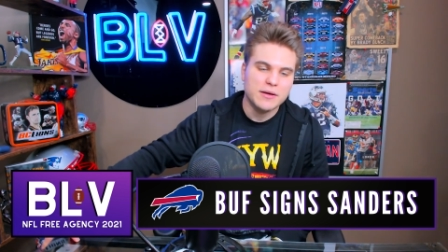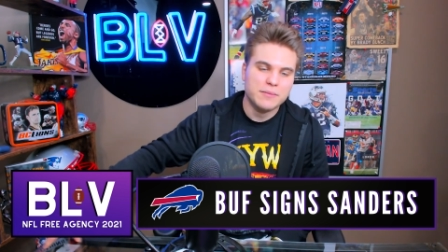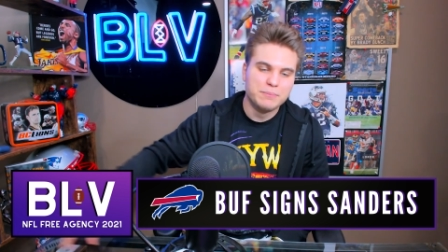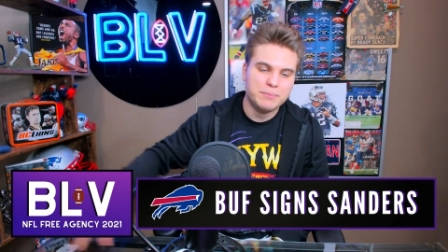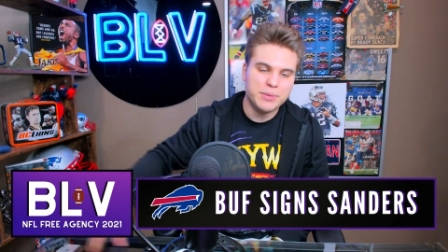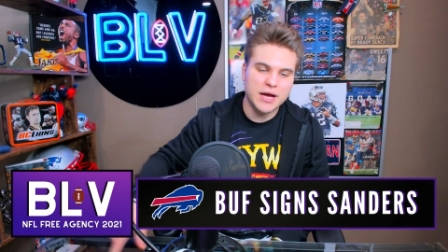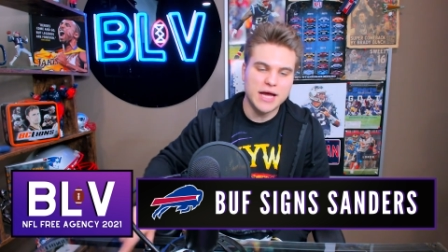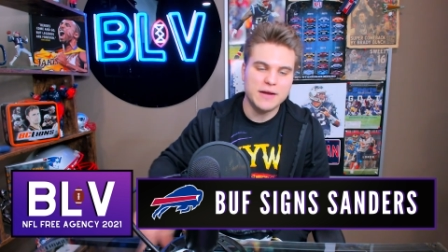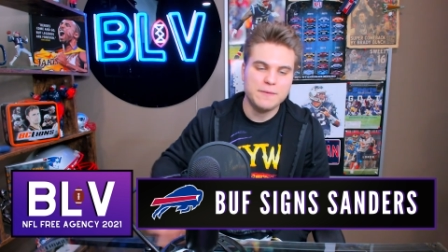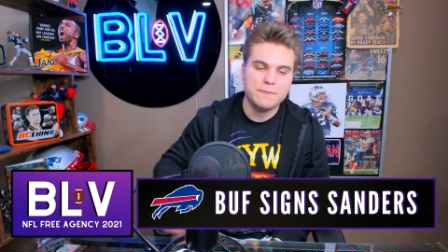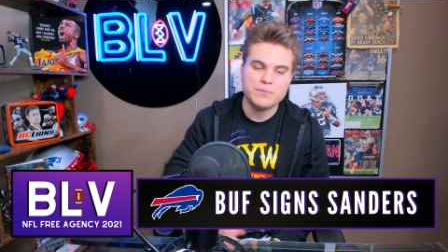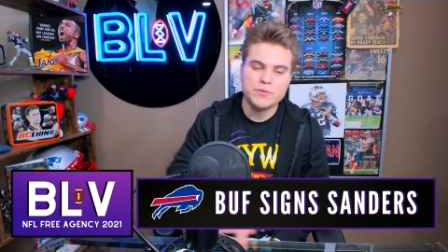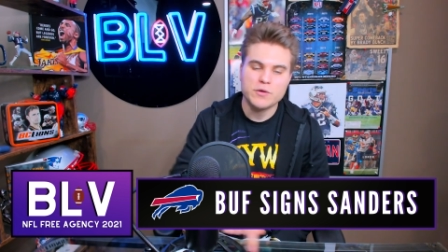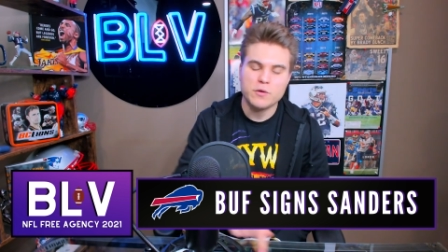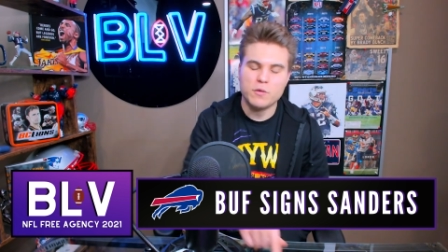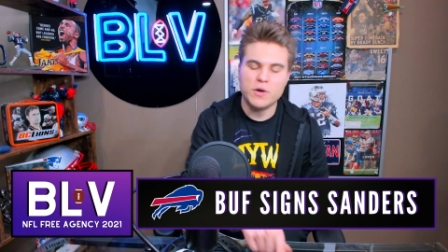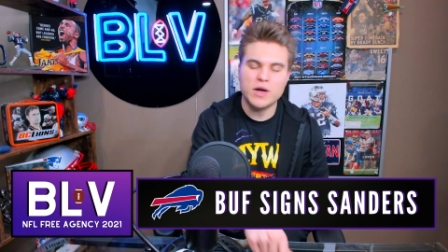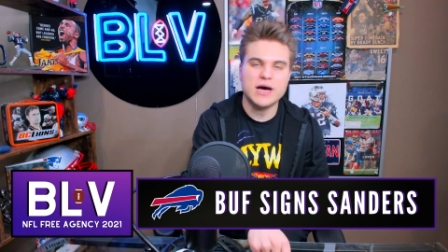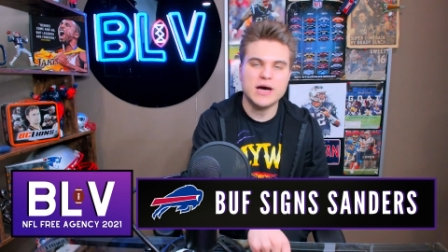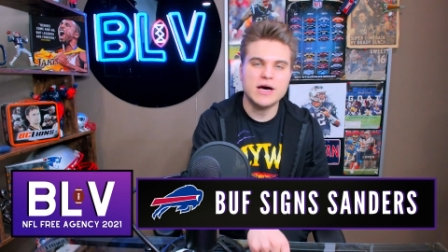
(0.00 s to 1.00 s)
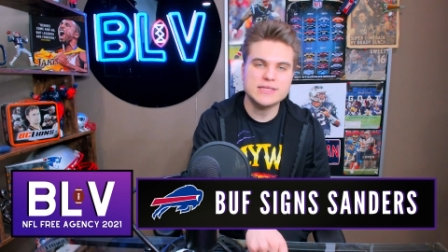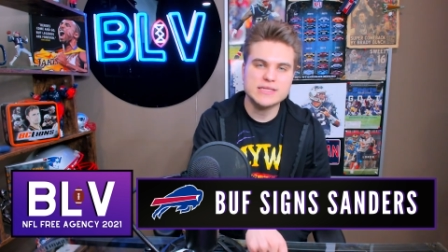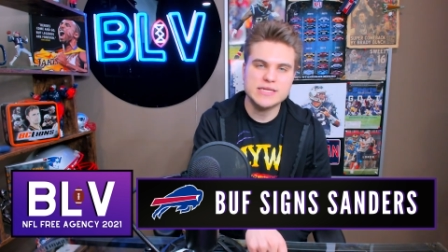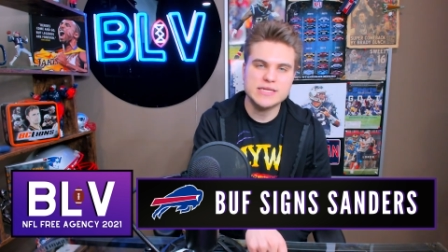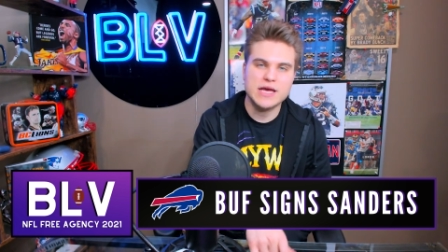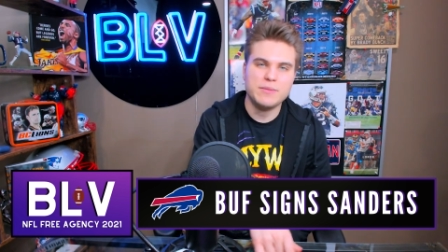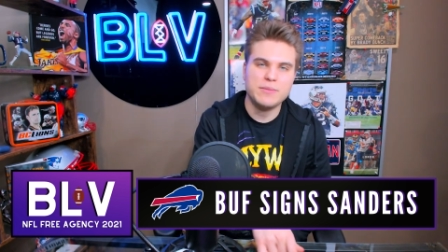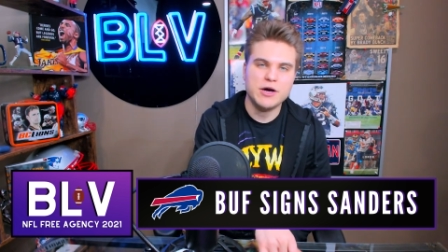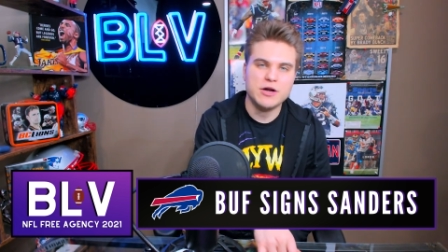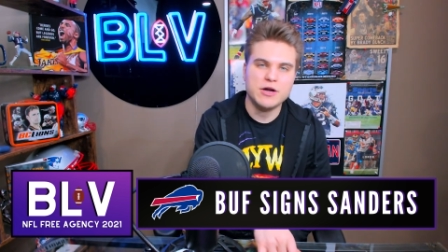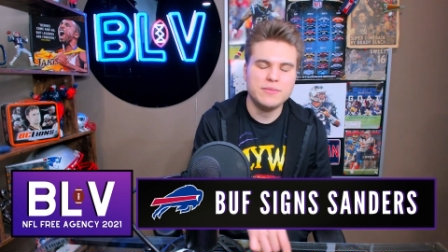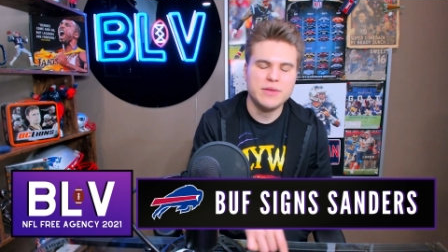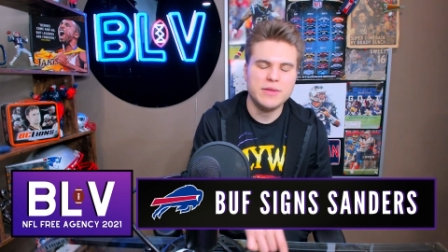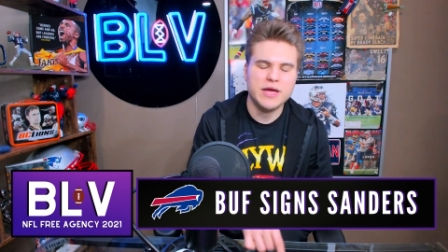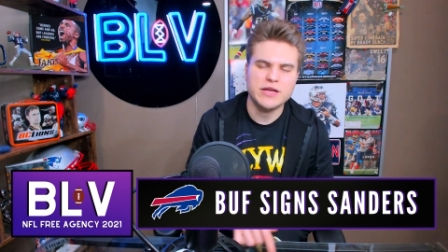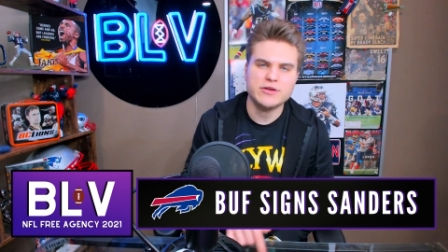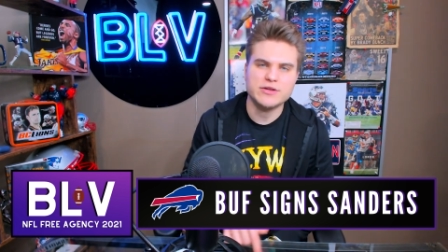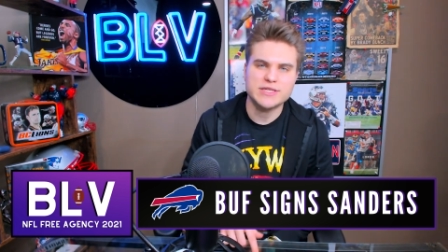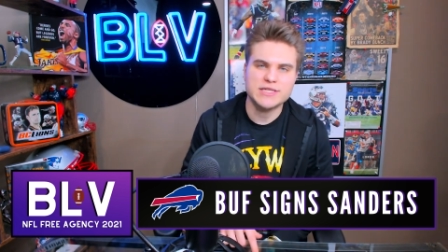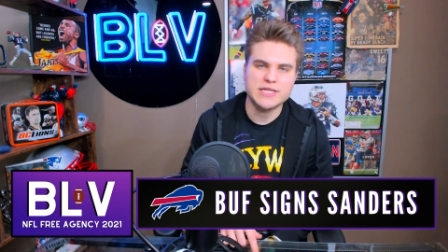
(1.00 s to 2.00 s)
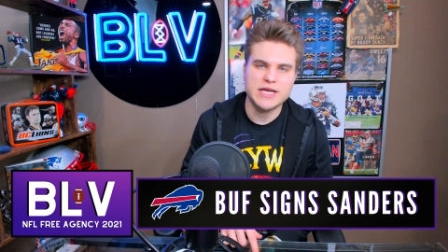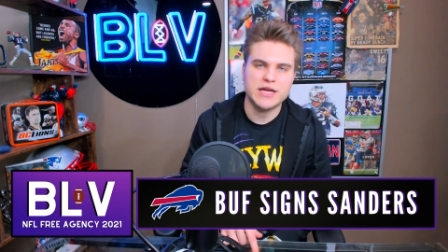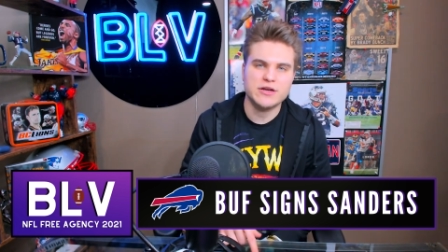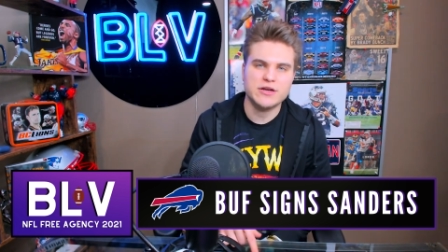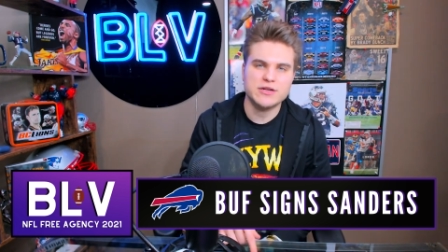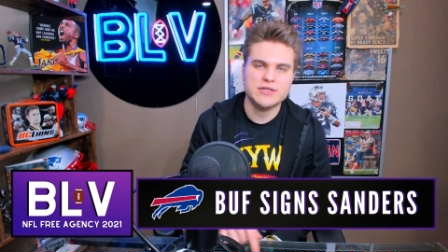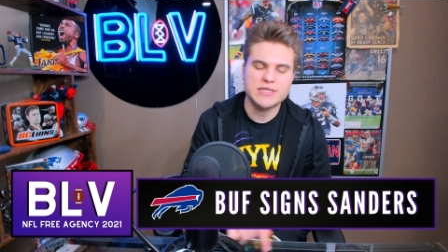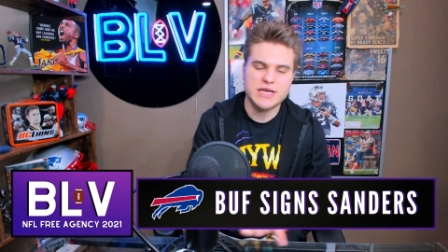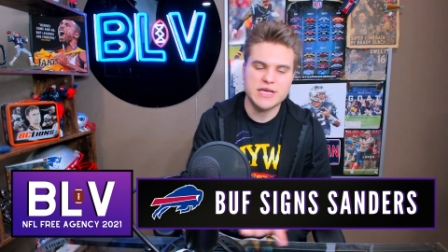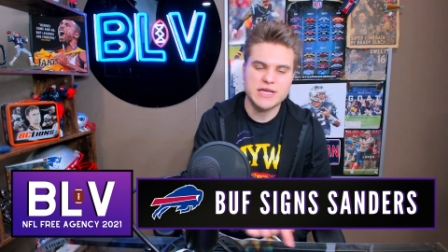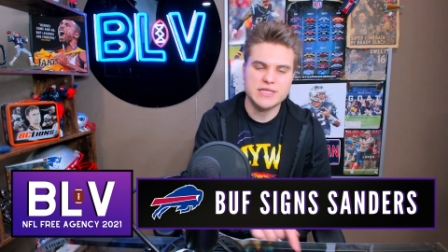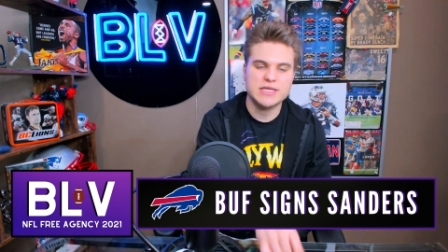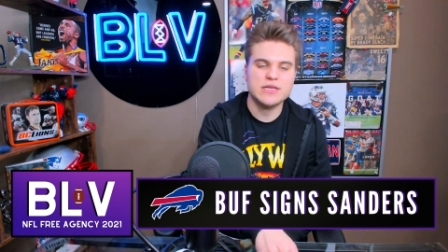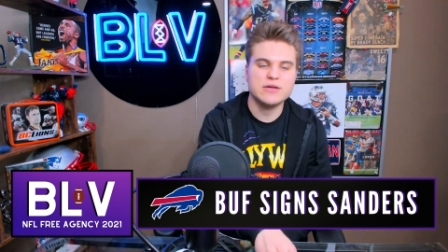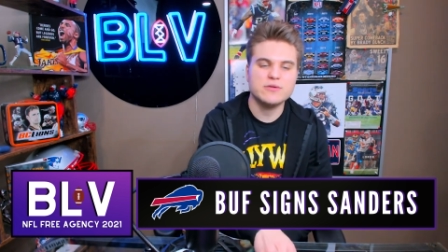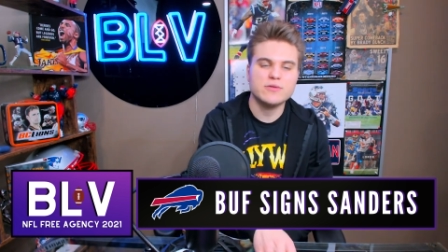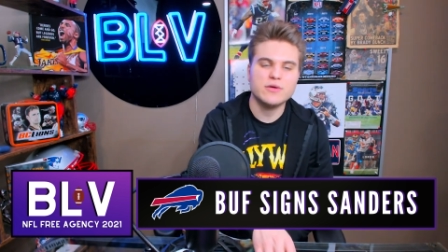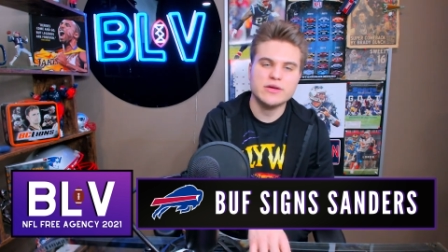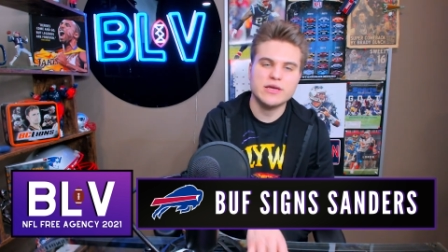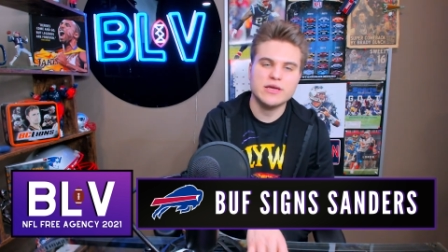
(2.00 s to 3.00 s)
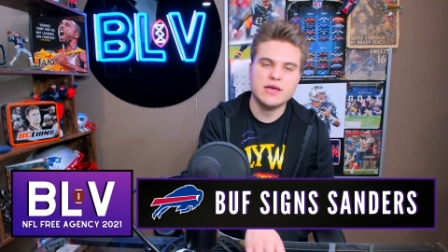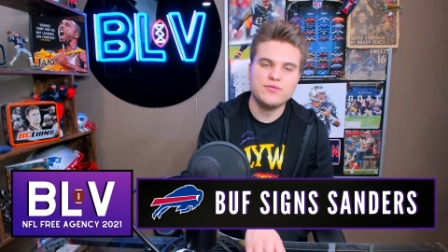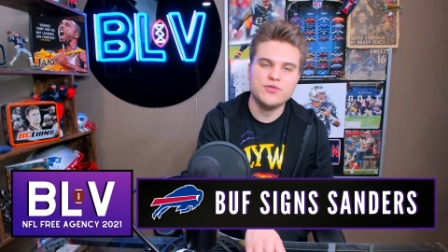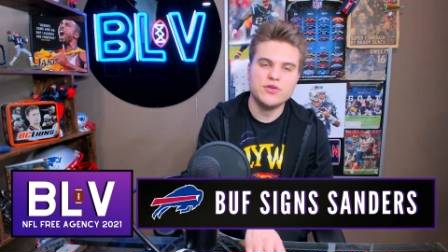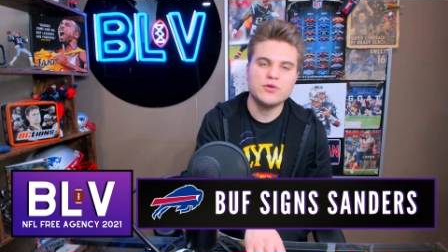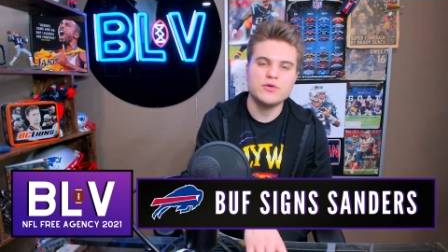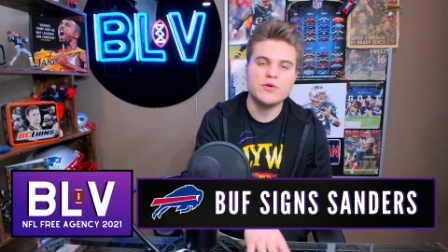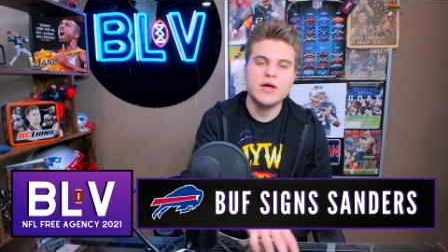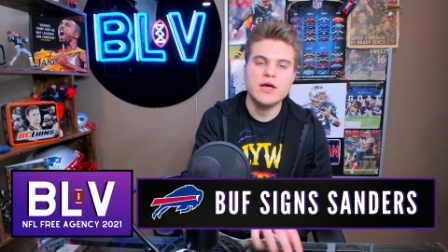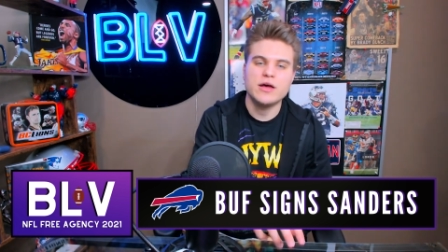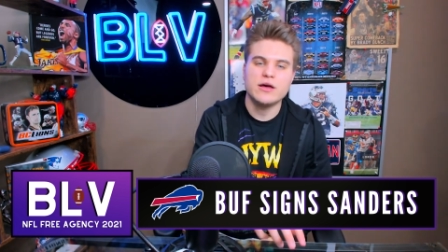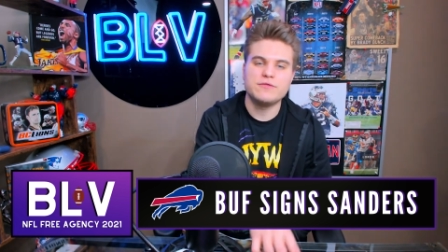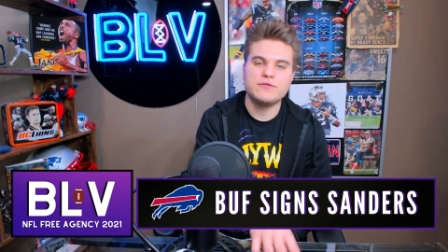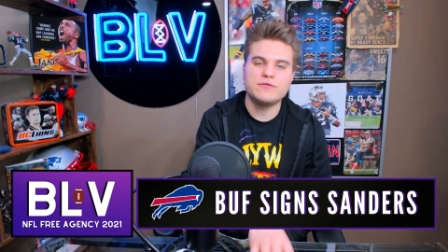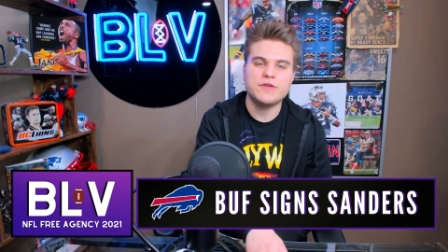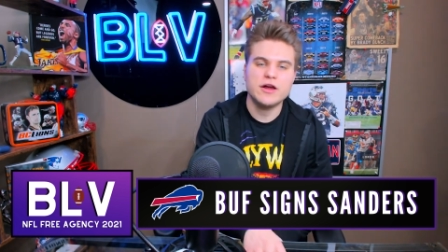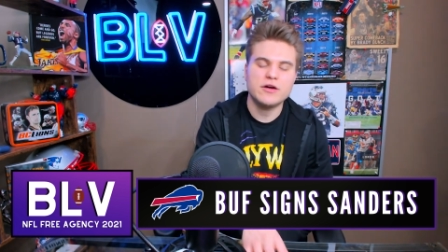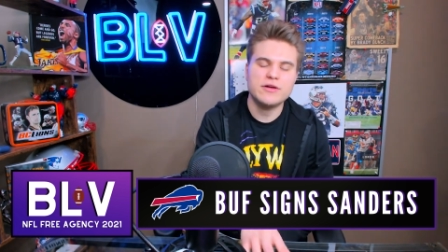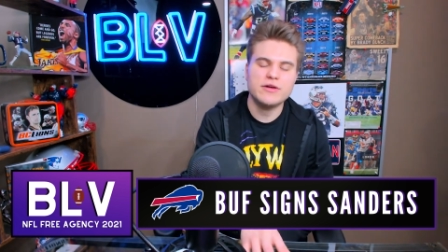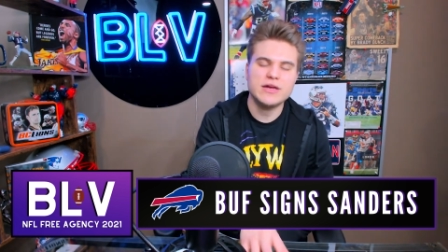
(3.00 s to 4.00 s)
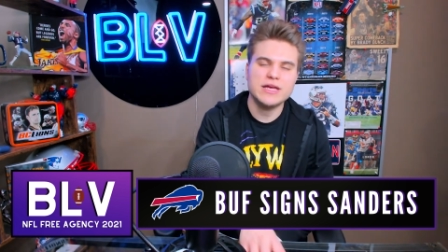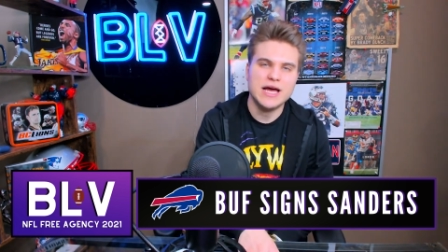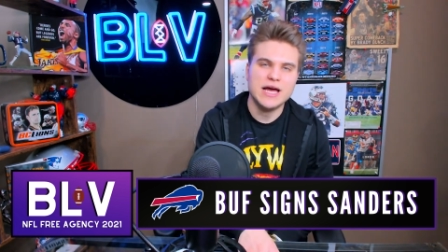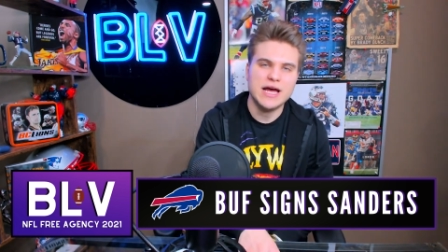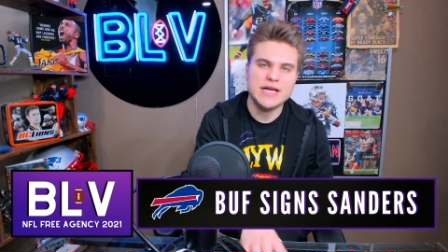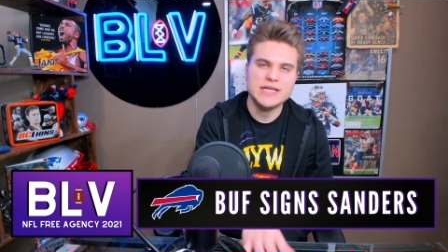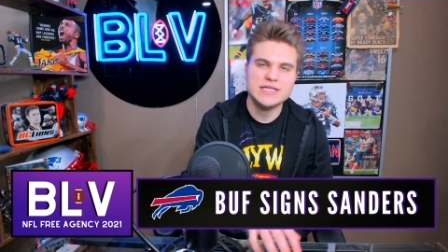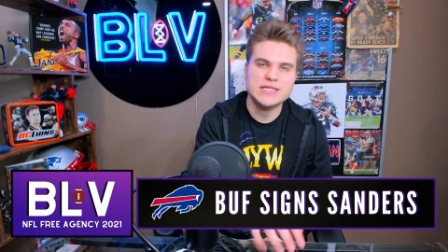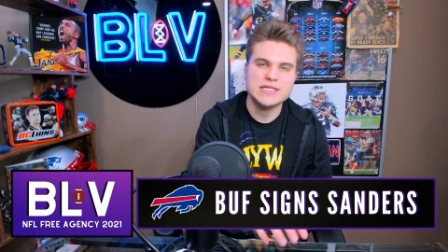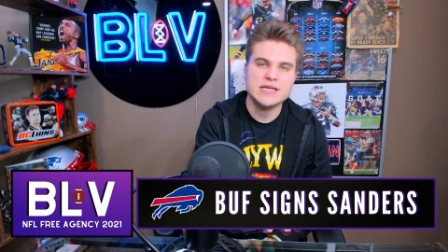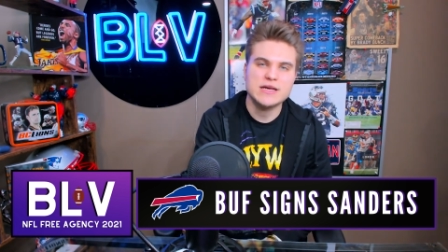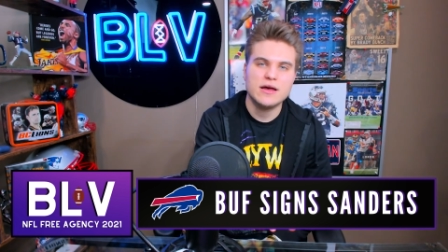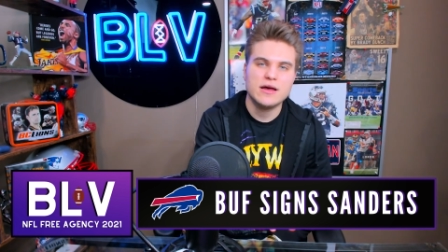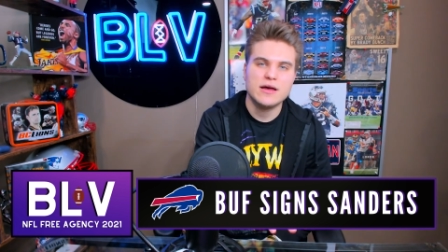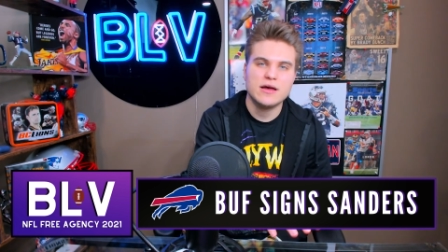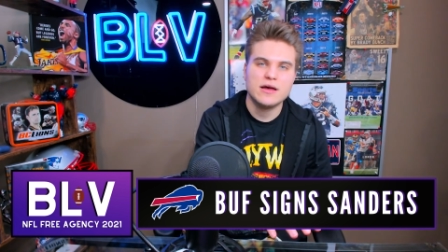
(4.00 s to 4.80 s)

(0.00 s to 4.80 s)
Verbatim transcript: But what I'll say about Emmanuel Sanders is he will give you a very nice